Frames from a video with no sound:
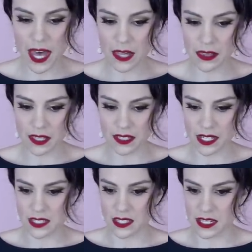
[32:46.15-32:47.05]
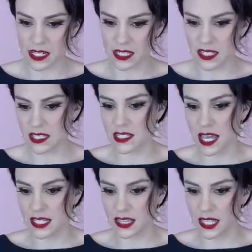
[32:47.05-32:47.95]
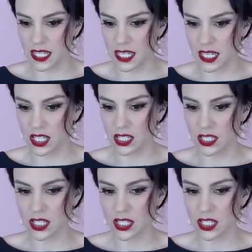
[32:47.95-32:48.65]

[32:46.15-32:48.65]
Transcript: palette gets like insanely